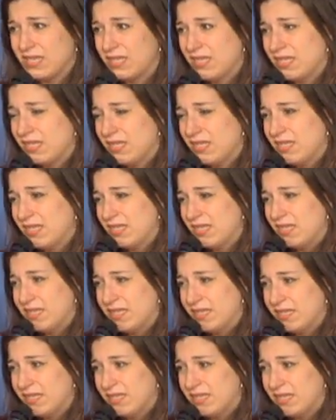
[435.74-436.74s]

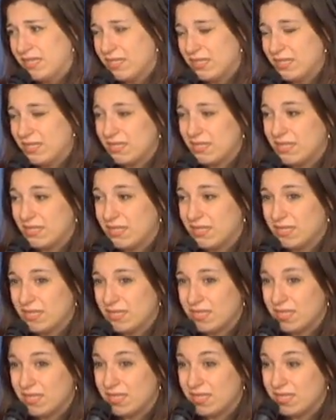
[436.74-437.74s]

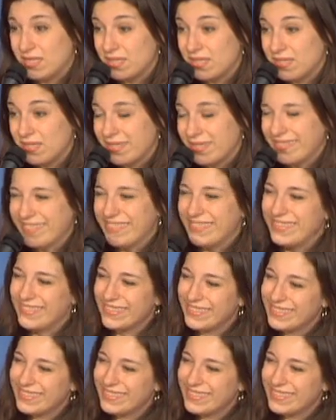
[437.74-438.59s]
(no one is talking)